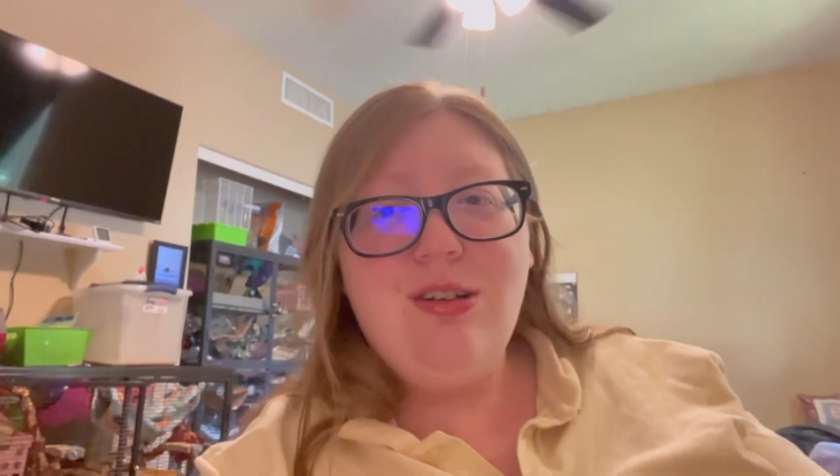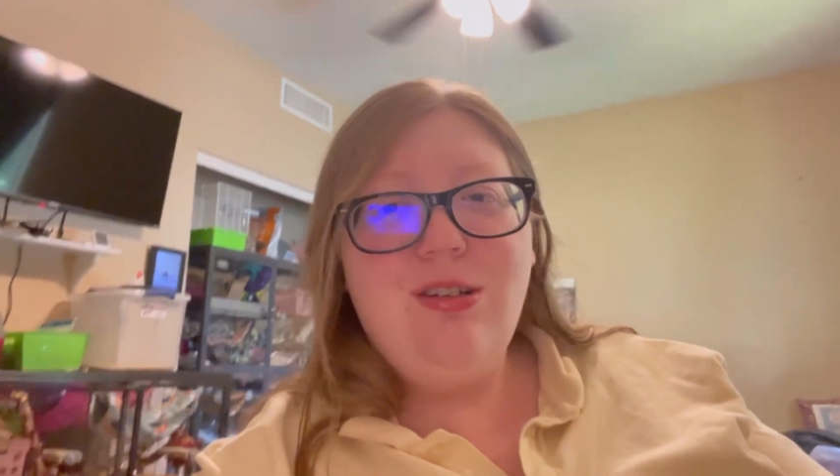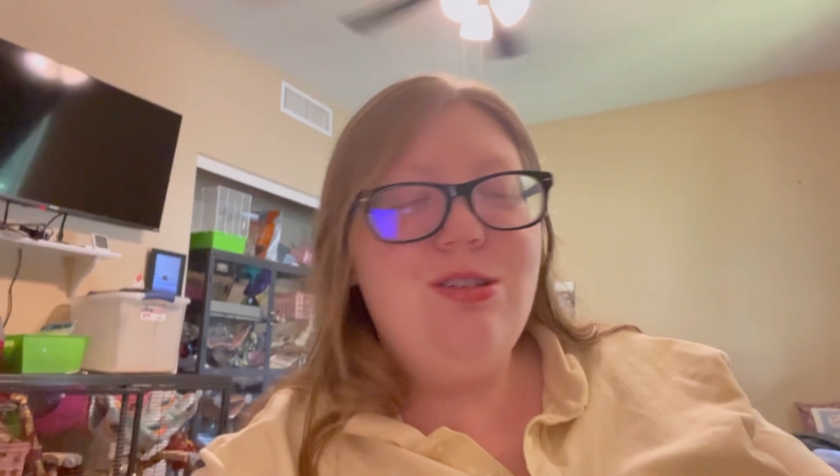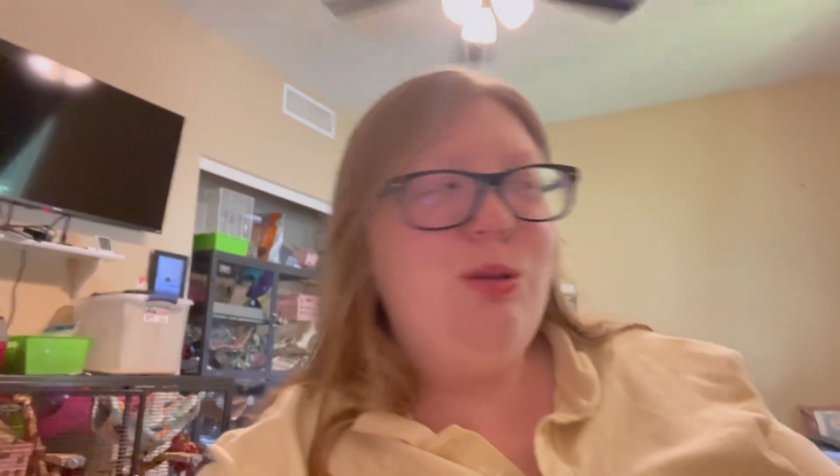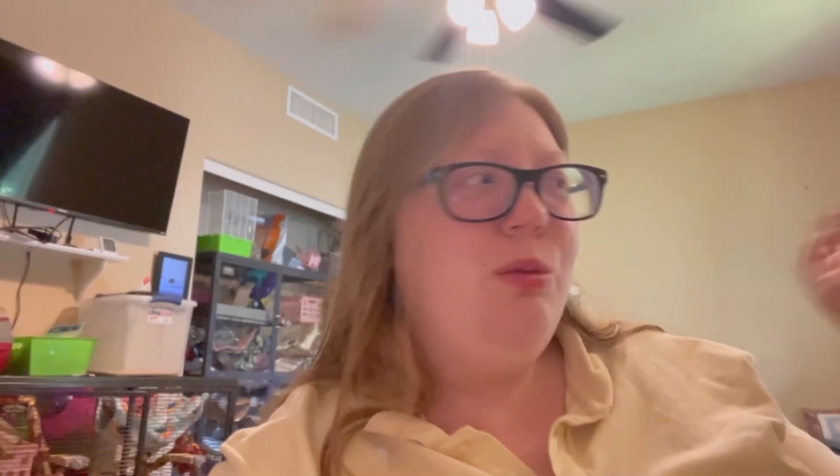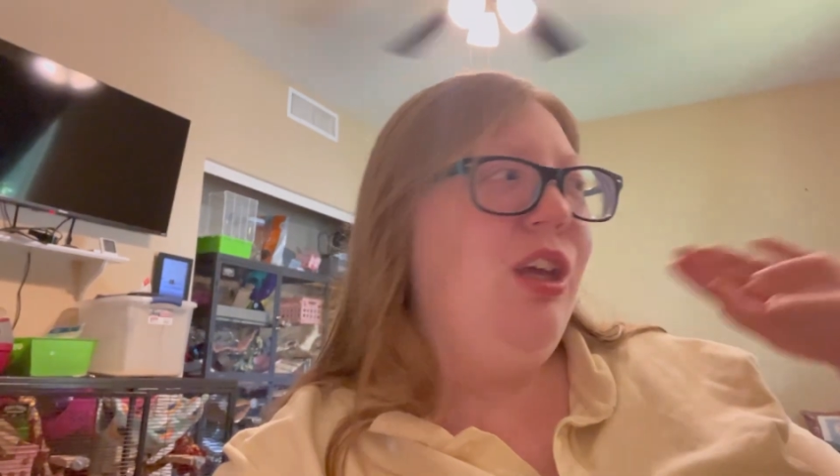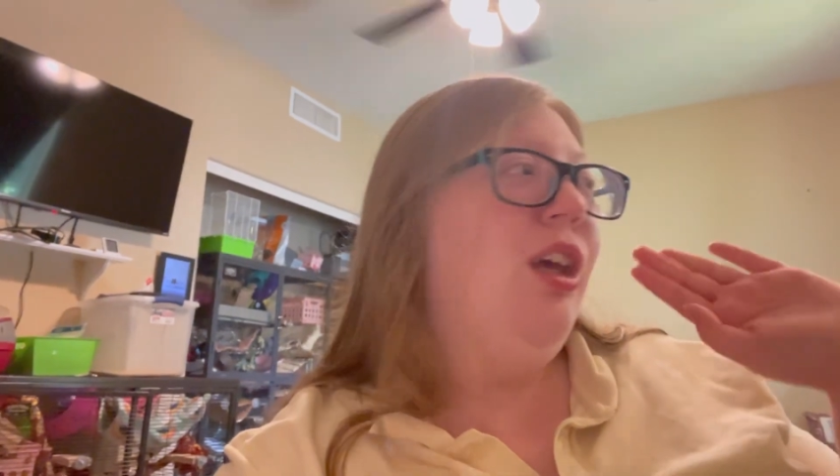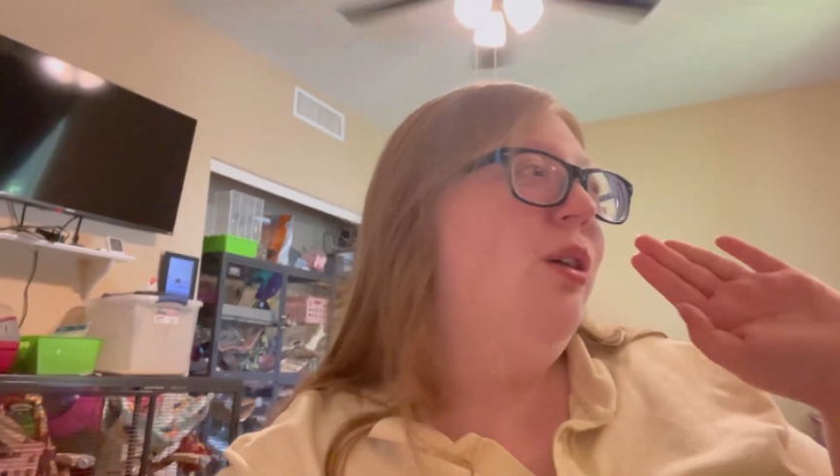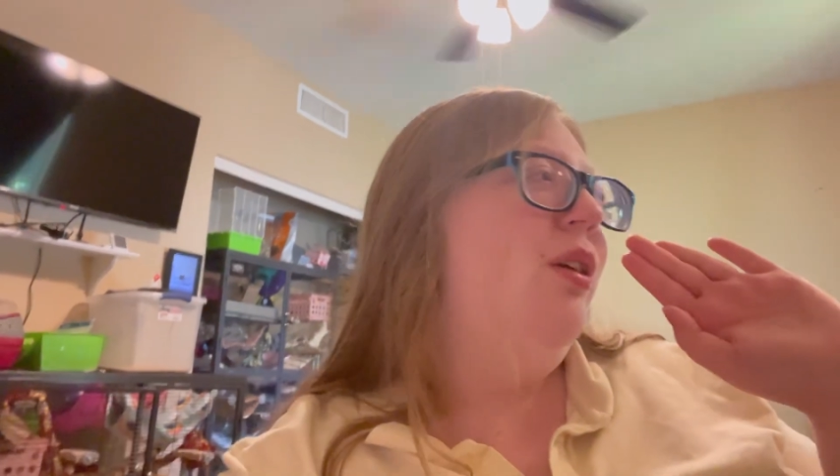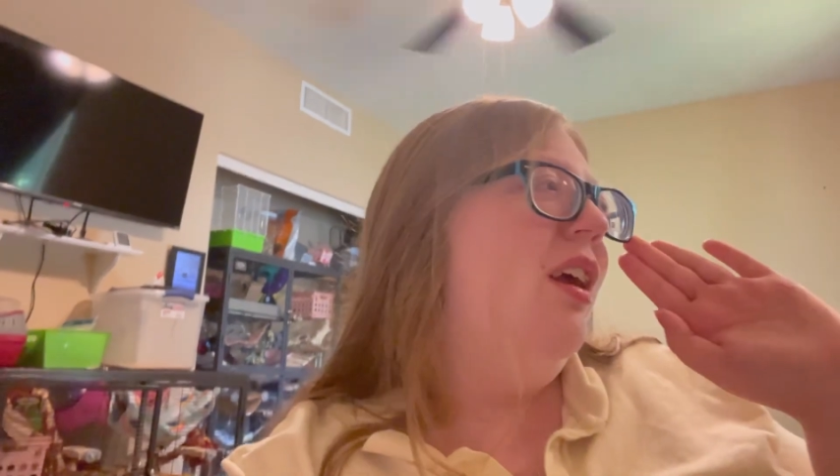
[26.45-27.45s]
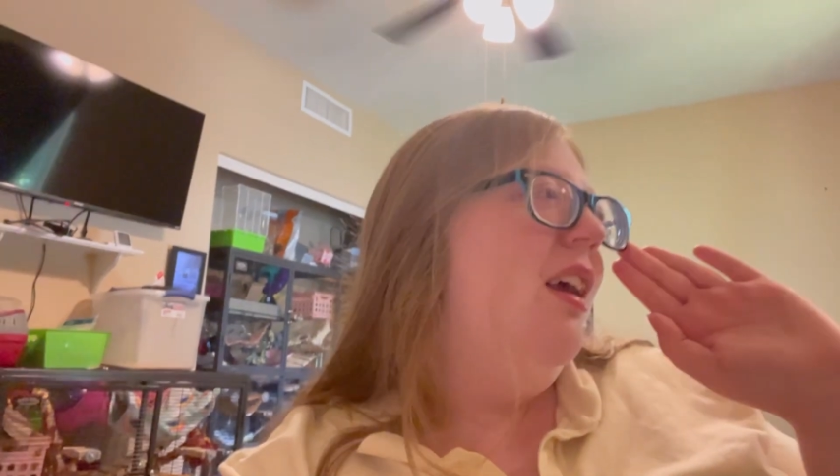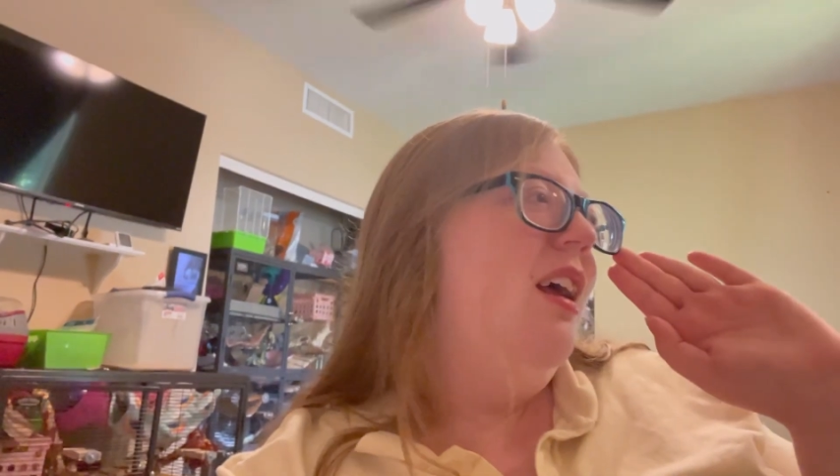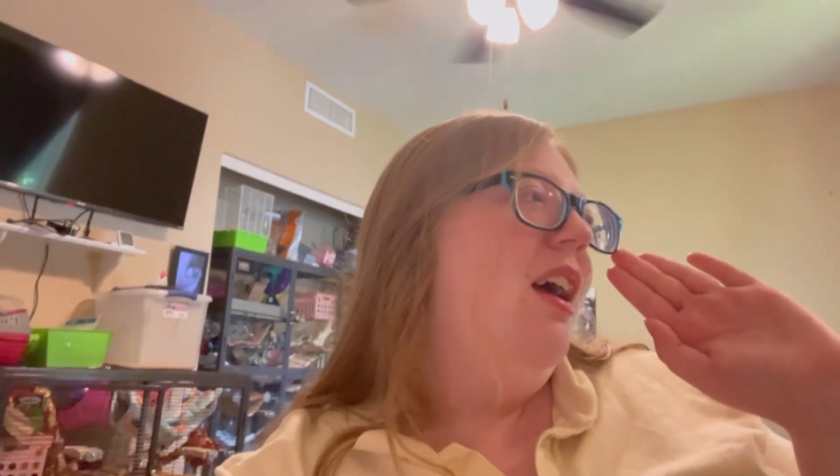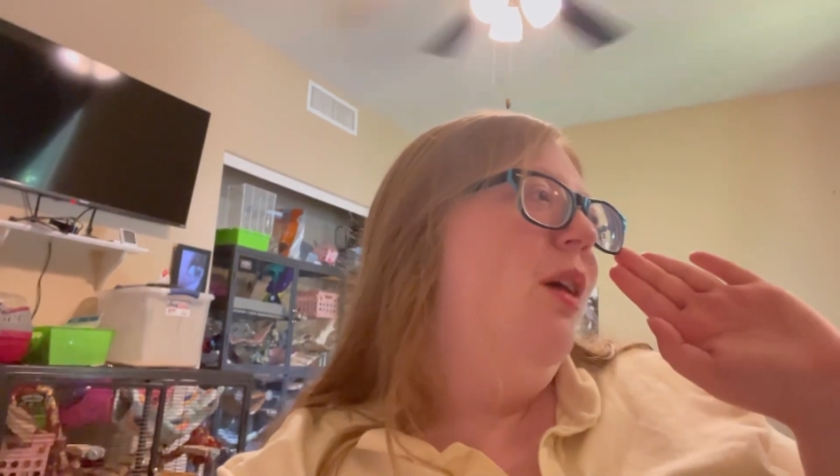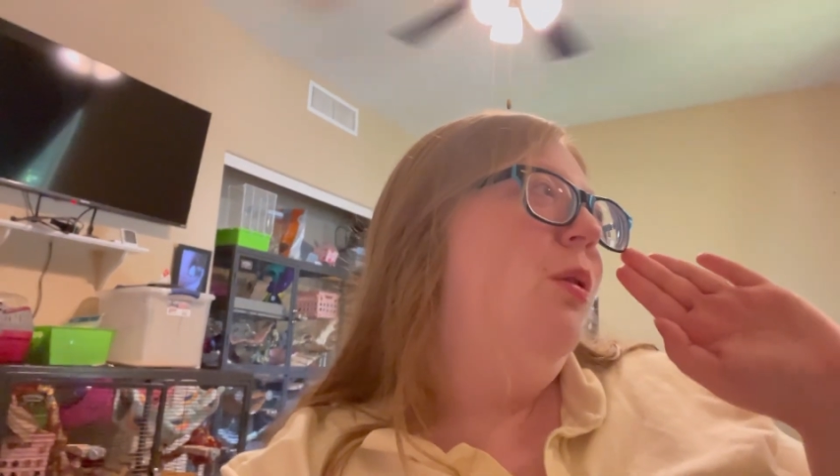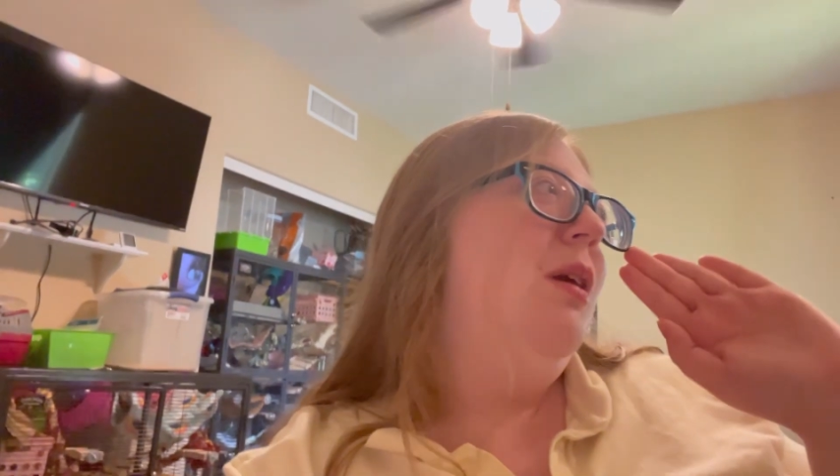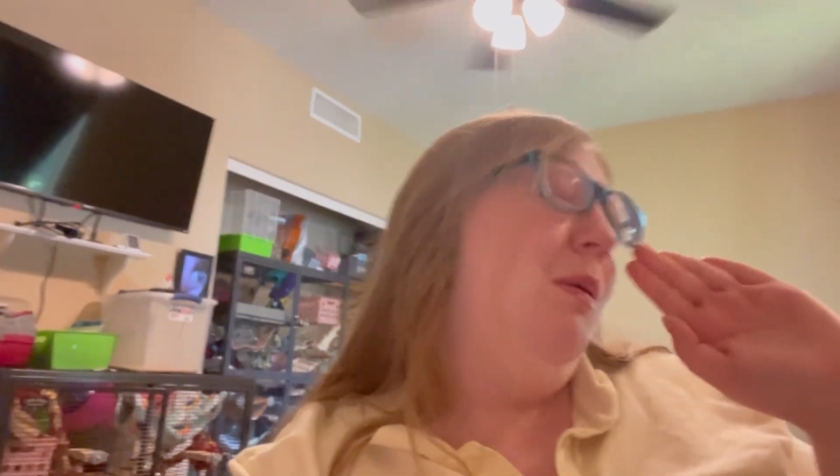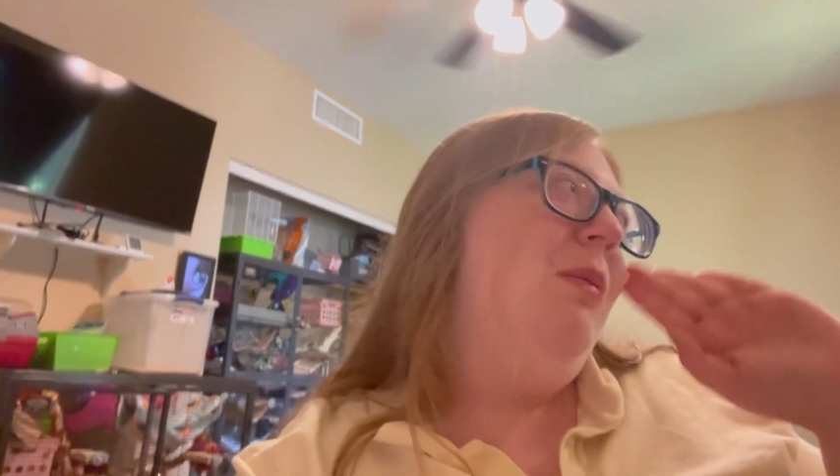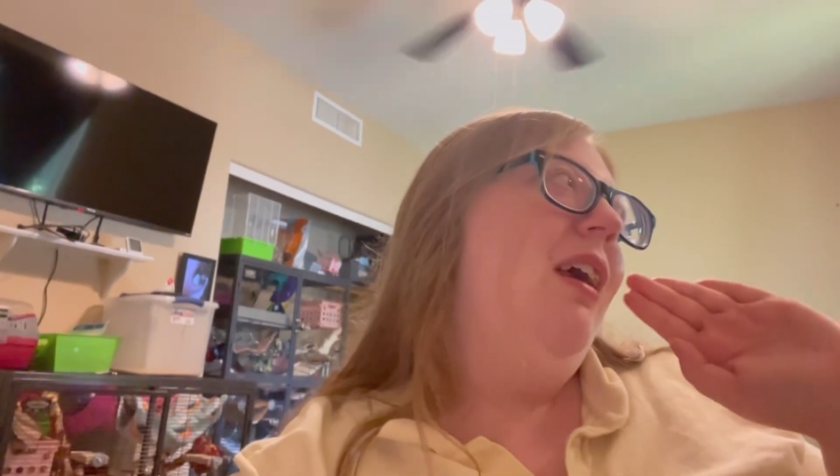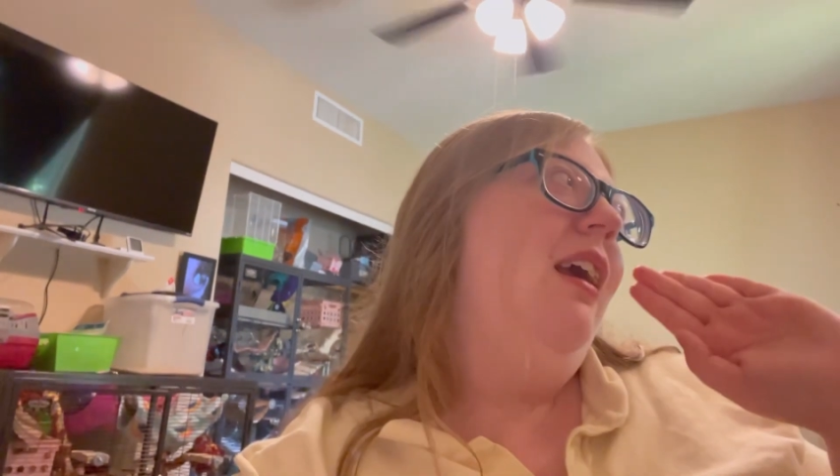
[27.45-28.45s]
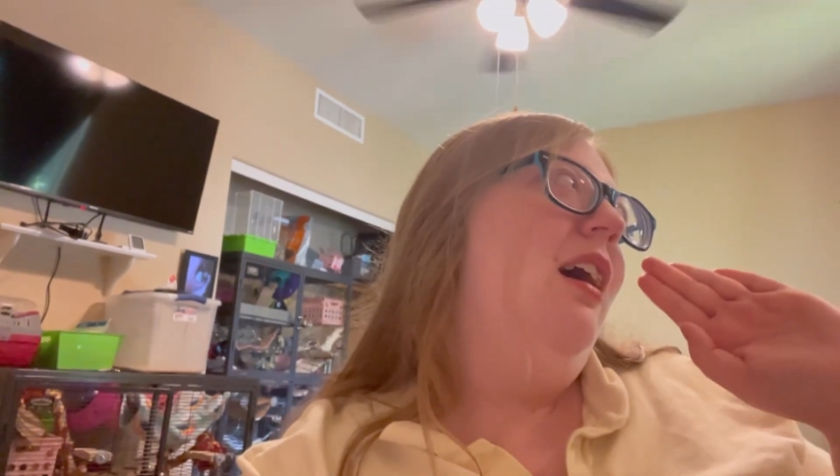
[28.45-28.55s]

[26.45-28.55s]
They're all super cute. We're going to be making